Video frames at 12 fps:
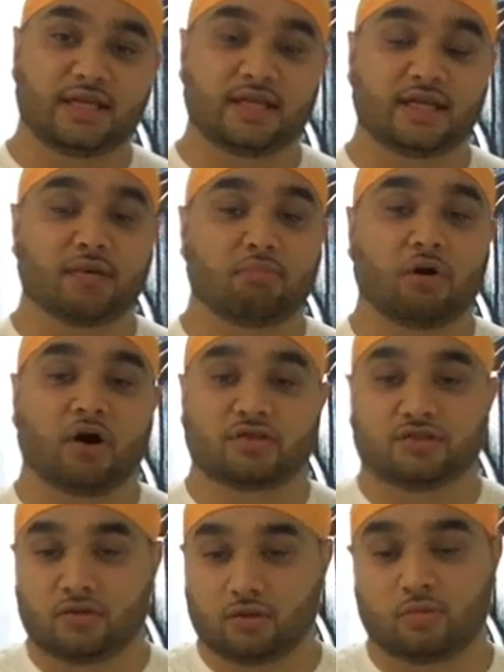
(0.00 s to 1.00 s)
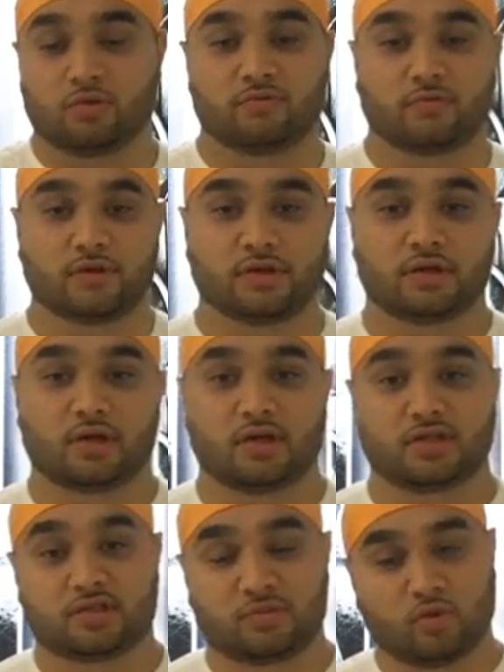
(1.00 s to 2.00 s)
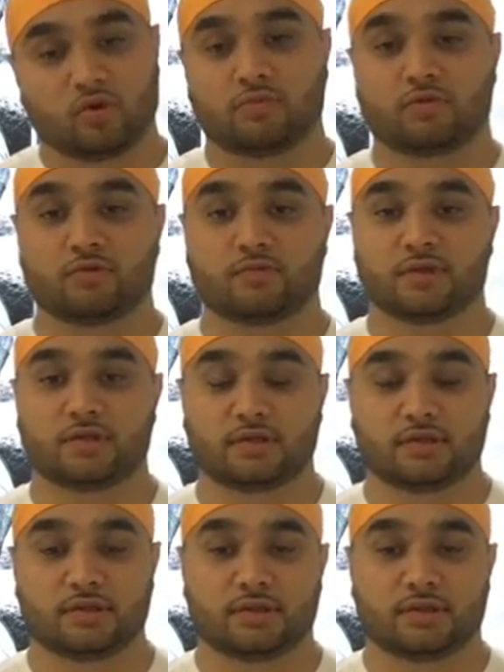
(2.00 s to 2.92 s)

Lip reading: was leading a marginal movement, a small movement.